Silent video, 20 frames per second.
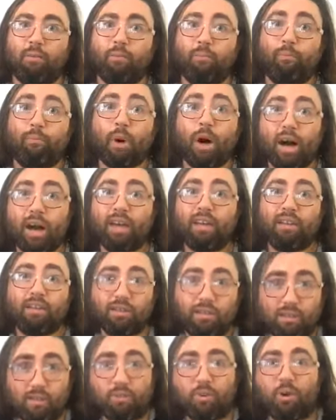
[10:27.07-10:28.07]
But
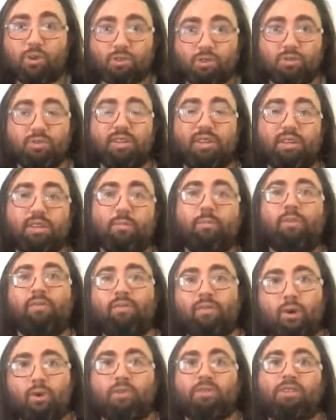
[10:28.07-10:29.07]
you also need to be
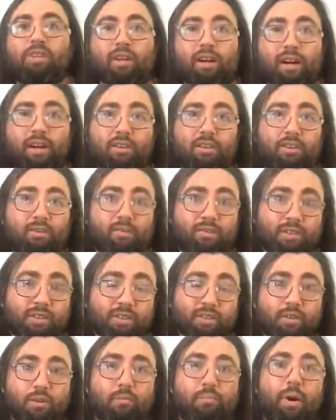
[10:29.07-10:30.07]
focusing on your
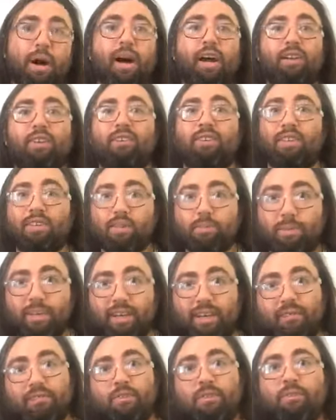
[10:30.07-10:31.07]
physical body. You need to be
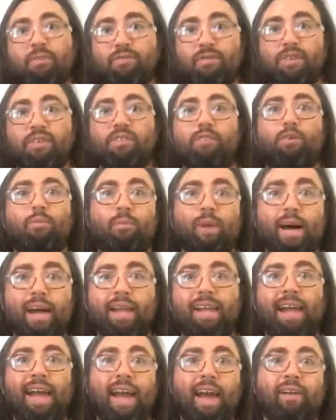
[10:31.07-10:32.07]
giving your physical
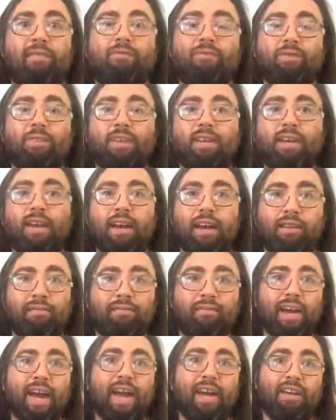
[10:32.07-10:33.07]
body every
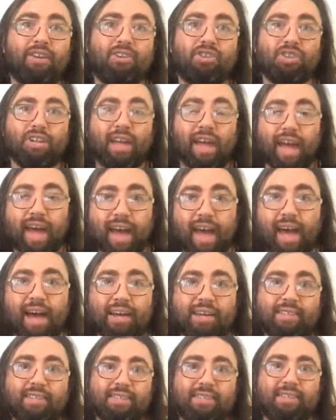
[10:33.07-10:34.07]
advantage it
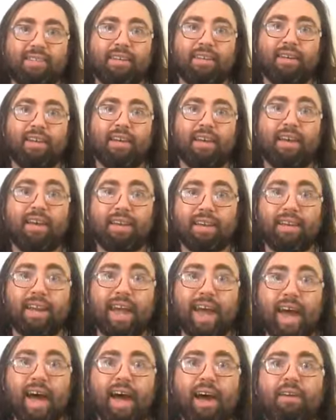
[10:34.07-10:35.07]
has, it can
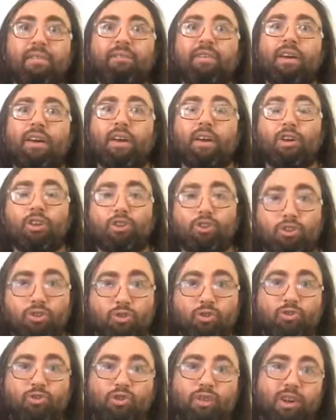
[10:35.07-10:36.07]
have
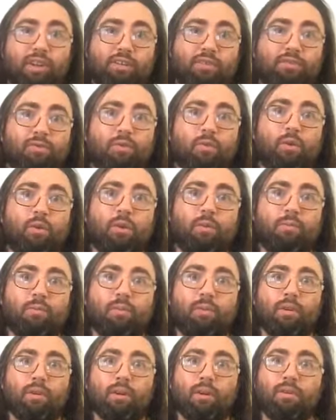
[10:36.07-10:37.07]
to transform,
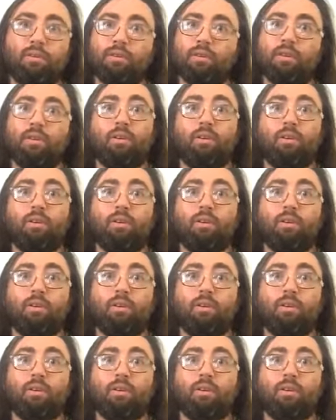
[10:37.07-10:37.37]
you know?